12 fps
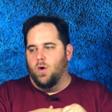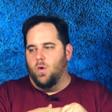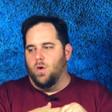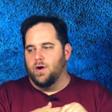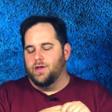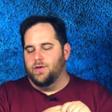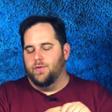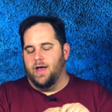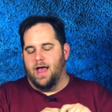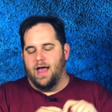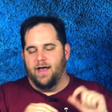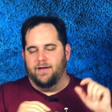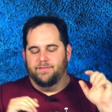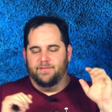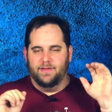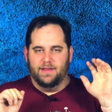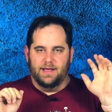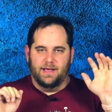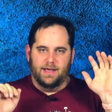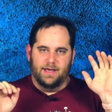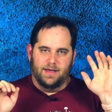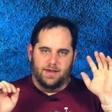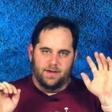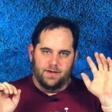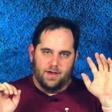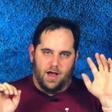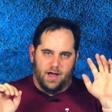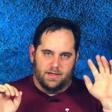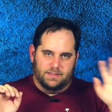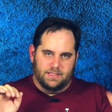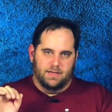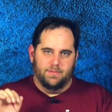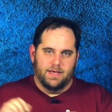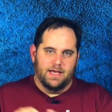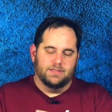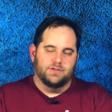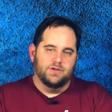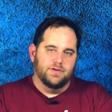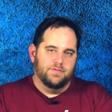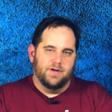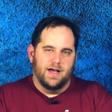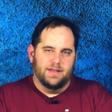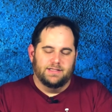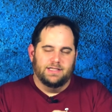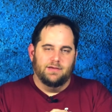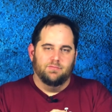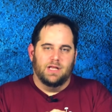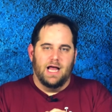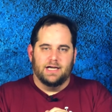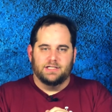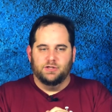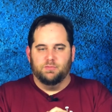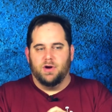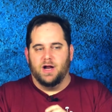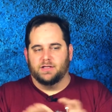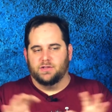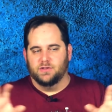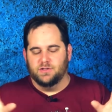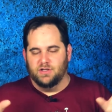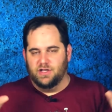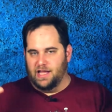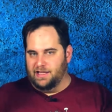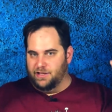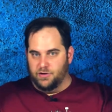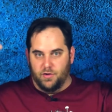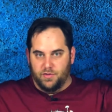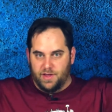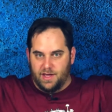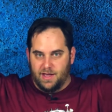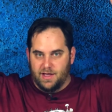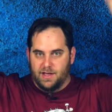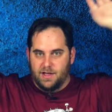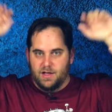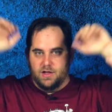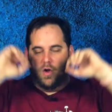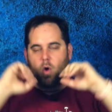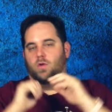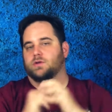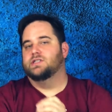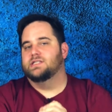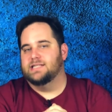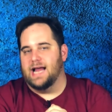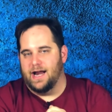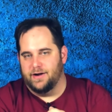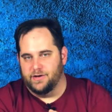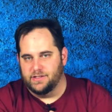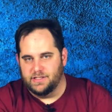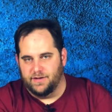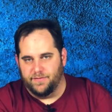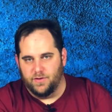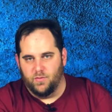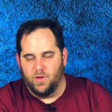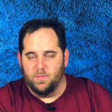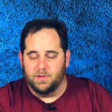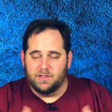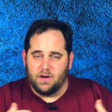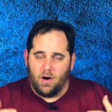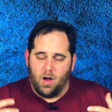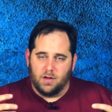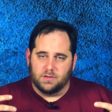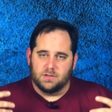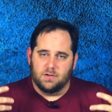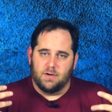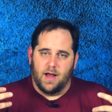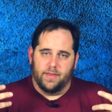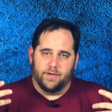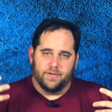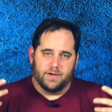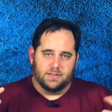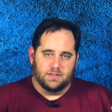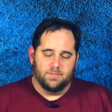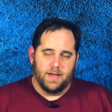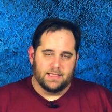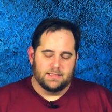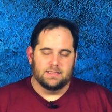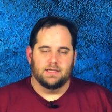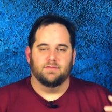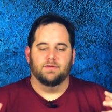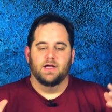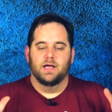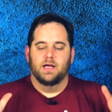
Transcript: or you have the TBS Unify, the Team Black Sheep products. Those are like, you know, the gold standards, if you will, but they're also rather expensive.